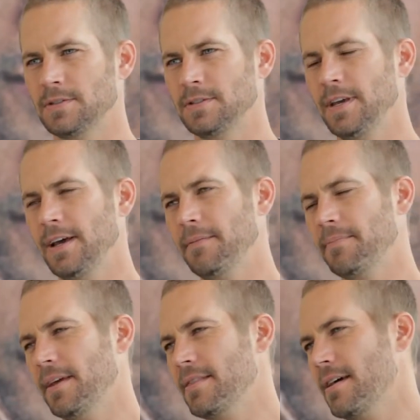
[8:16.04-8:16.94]
Yeah,
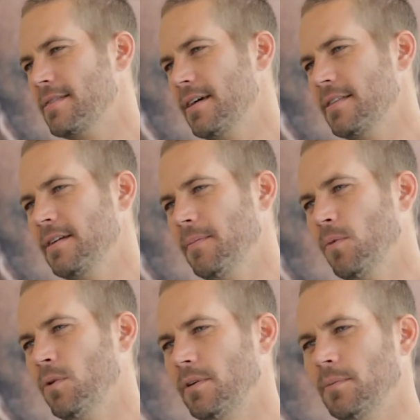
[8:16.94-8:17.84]
I think
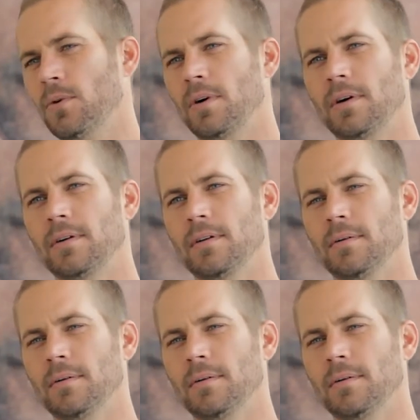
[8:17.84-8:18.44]
more and more.